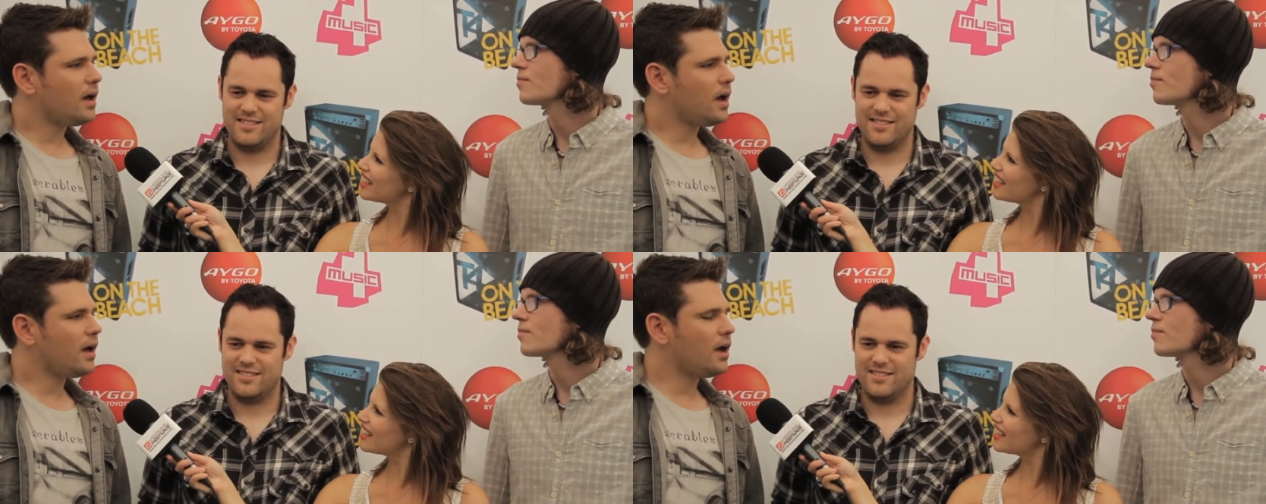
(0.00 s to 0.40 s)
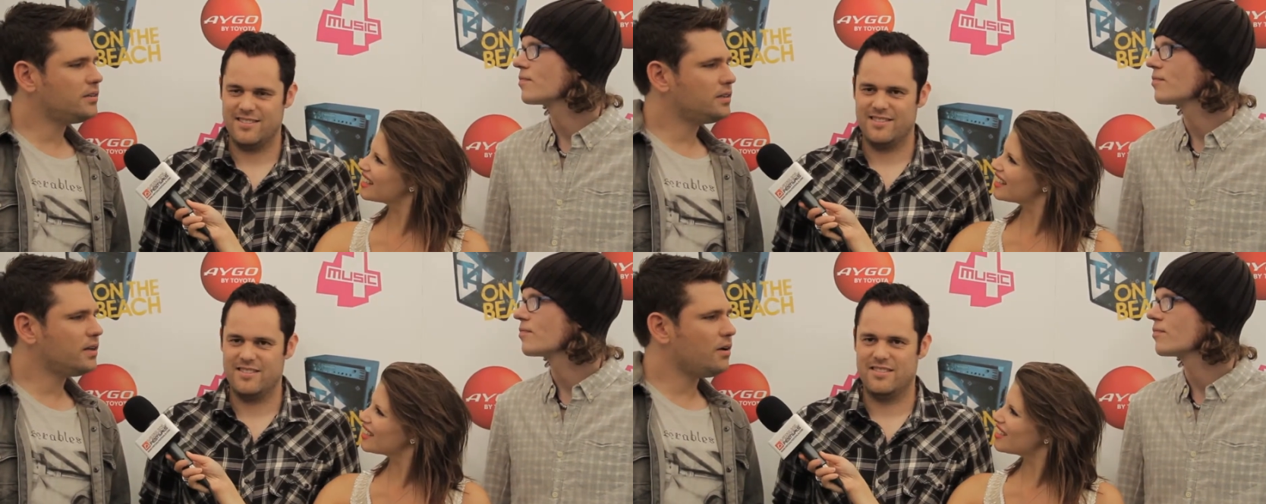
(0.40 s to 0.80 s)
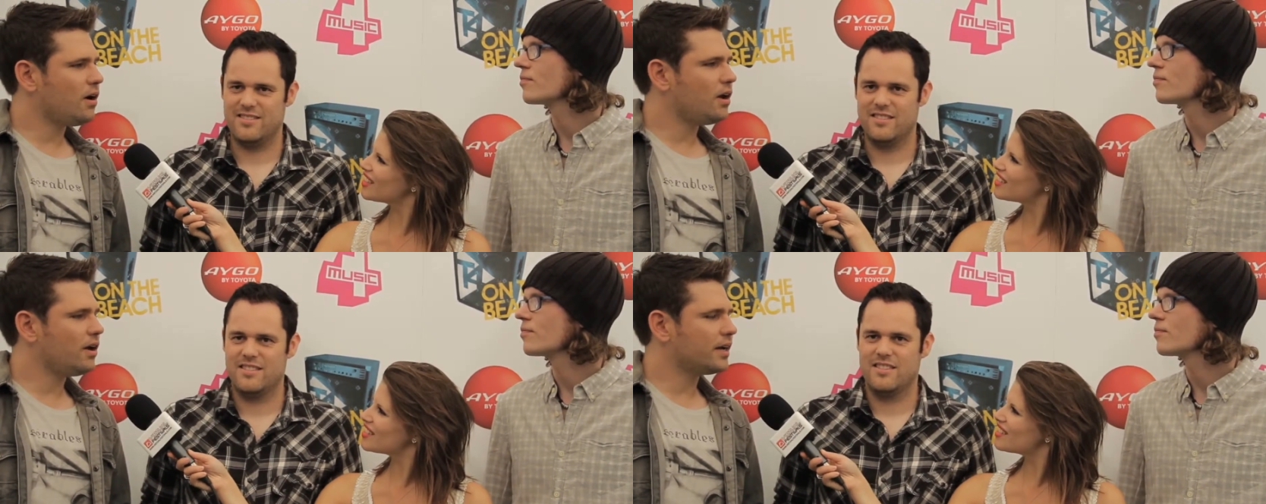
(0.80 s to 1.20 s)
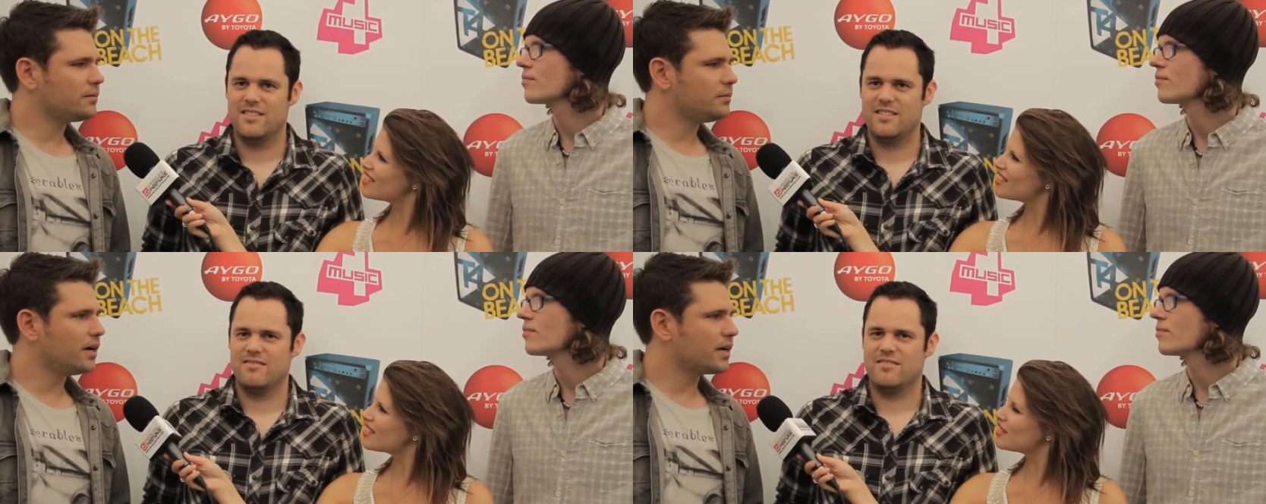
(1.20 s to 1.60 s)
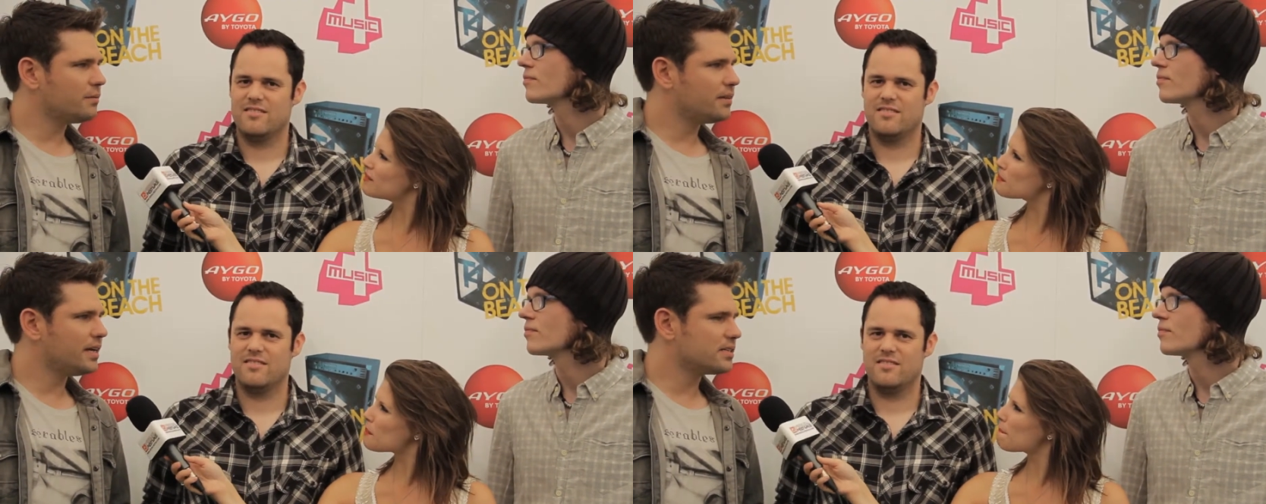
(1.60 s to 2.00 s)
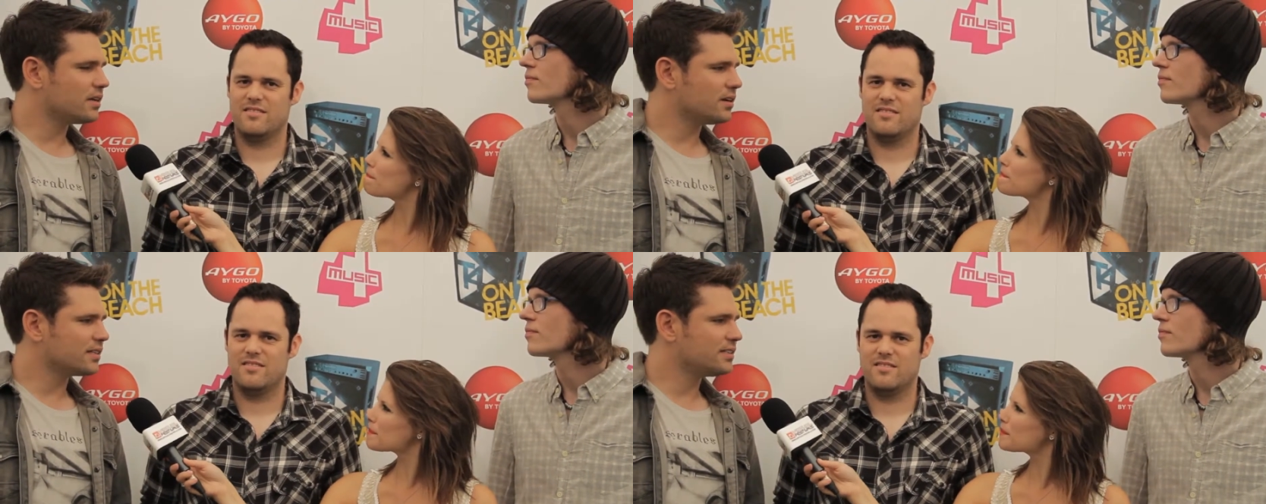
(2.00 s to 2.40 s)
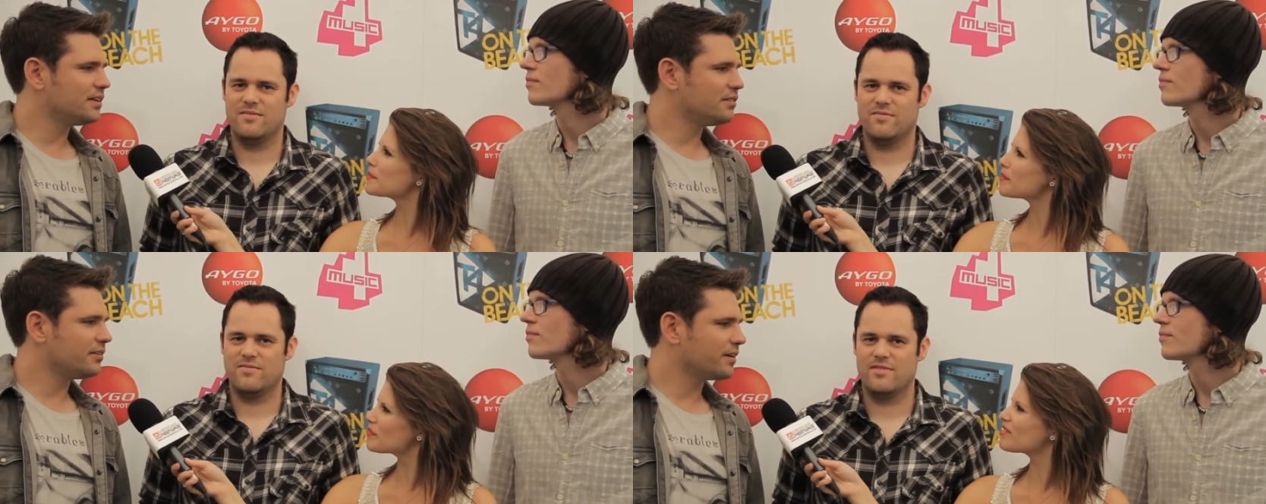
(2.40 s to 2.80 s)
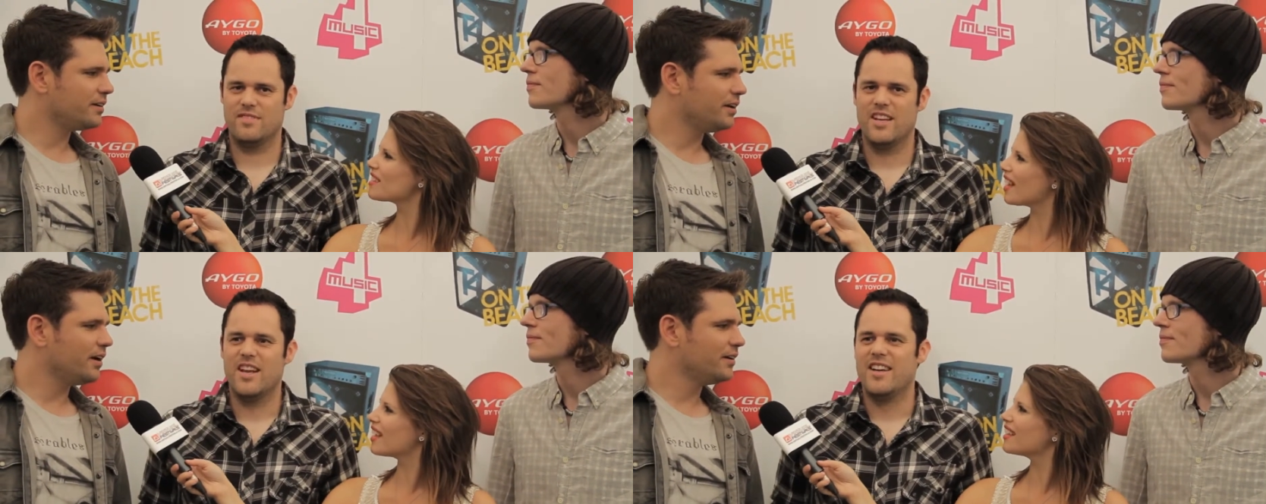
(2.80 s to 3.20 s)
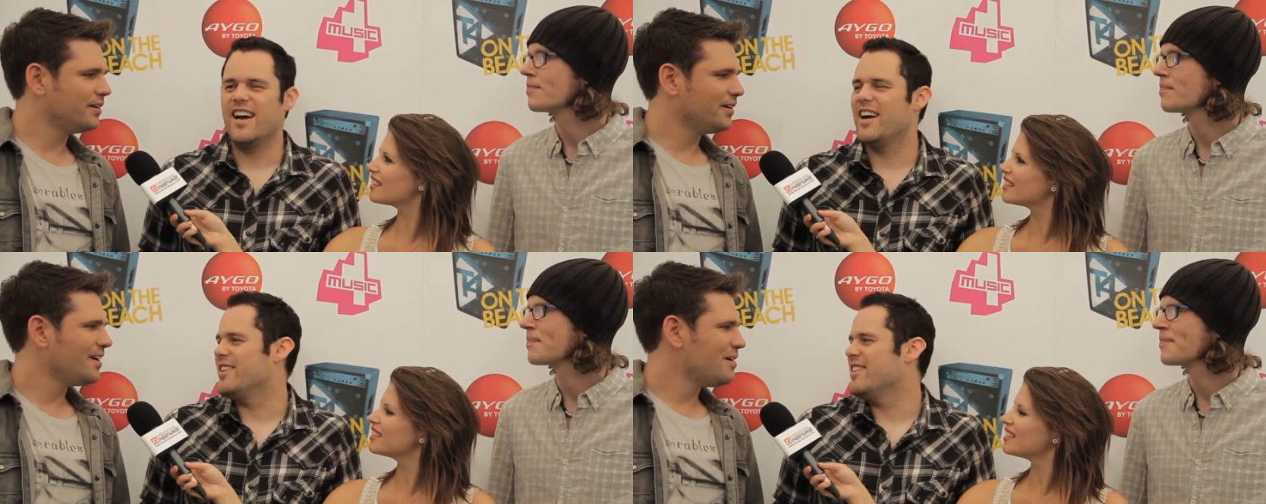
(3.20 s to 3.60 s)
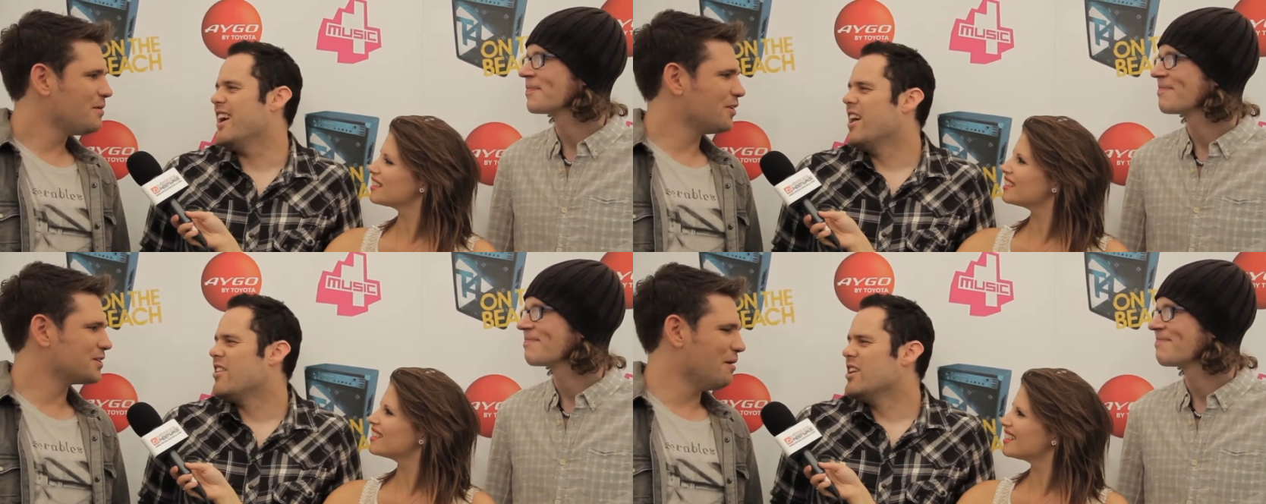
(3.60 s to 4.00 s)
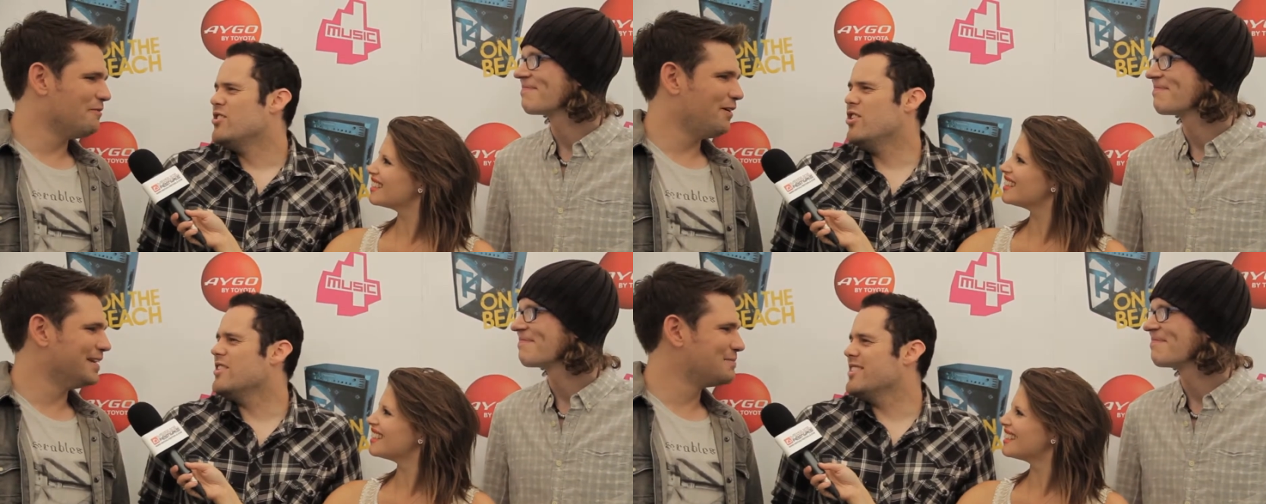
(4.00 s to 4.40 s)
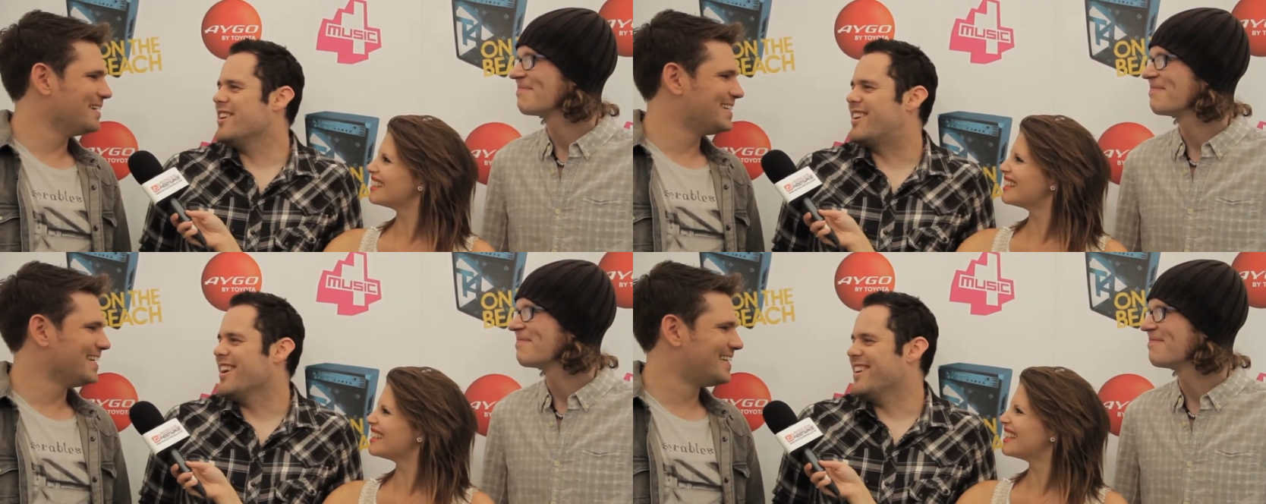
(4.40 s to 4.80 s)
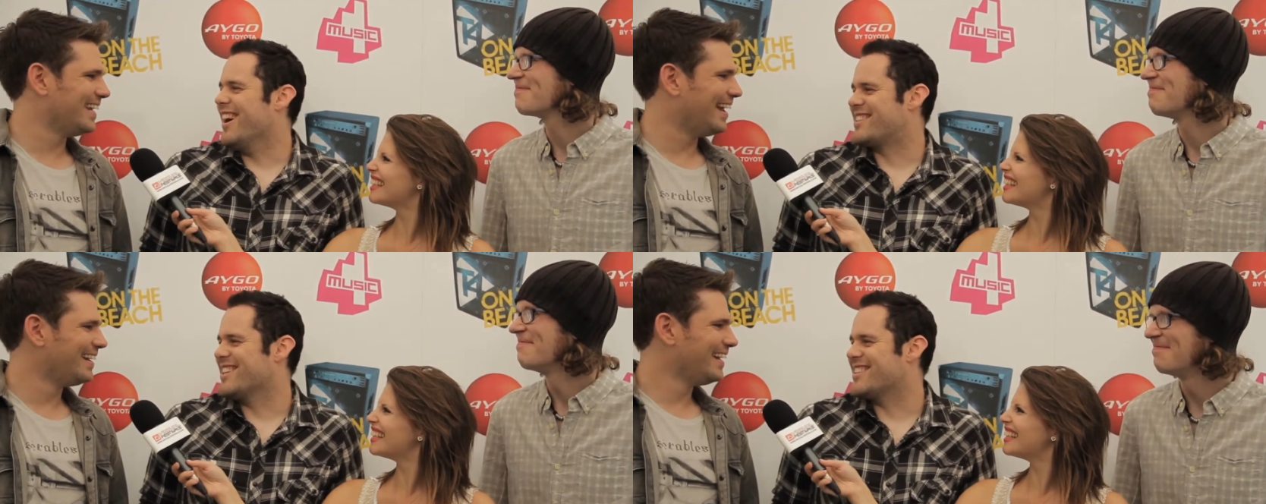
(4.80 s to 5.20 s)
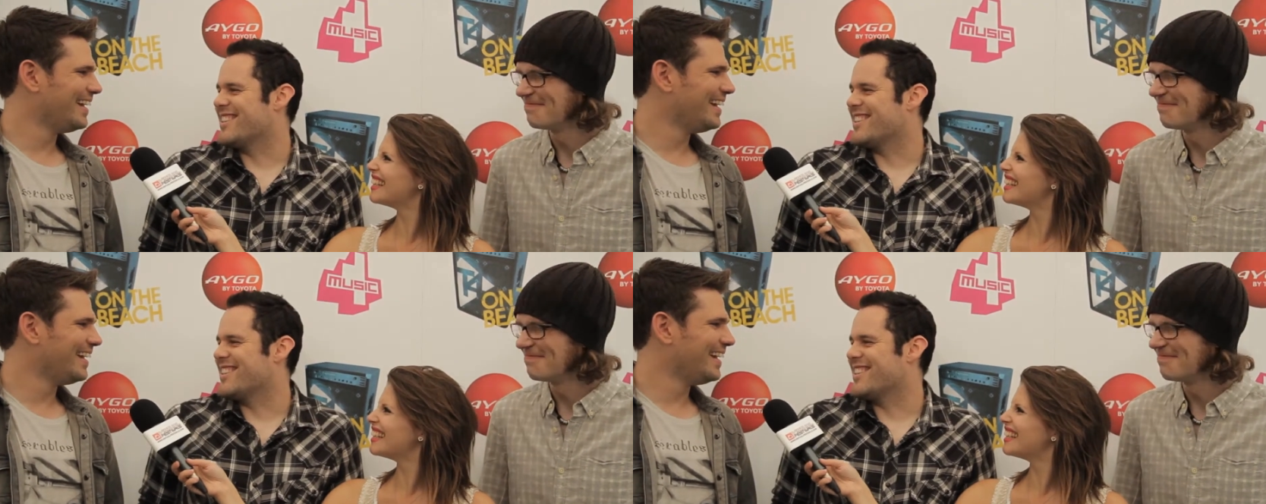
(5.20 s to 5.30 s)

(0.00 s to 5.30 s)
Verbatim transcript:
Speaker 1: I, I, don't know. I like working with these guys. I still think you know yeah, we've got some unfinished you, you business today. I was going to